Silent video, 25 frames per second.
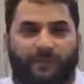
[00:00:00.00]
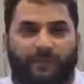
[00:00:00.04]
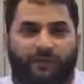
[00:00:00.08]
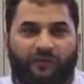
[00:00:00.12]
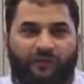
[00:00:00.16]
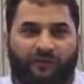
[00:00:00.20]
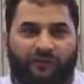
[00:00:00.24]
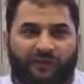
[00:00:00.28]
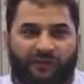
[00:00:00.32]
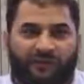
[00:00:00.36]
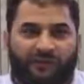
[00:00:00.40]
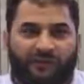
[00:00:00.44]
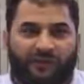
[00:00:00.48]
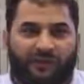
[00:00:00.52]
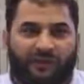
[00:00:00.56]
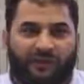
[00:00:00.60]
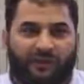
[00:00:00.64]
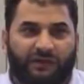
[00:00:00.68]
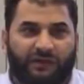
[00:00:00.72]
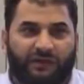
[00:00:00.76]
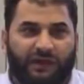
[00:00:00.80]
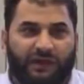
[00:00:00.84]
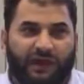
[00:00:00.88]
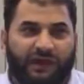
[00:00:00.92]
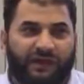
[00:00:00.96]
who was
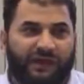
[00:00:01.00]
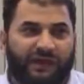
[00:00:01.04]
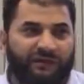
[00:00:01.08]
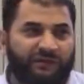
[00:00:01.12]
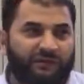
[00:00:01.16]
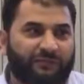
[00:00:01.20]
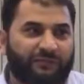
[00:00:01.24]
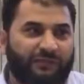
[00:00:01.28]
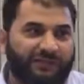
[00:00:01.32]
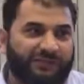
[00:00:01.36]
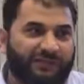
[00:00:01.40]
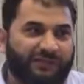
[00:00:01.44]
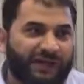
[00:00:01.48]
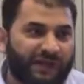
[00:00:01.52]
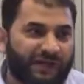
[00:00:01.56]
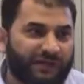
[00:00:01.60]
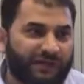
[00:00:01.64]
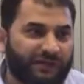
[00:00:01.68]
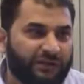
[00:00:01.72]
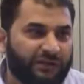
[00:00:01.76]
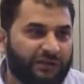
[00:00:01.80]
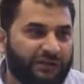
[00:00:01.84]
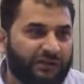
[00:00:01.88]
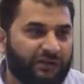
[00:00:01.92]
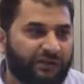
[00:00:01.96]
the caliph in
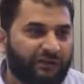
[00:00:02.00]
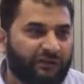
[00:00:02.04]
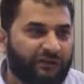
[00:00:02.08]
Baghdad,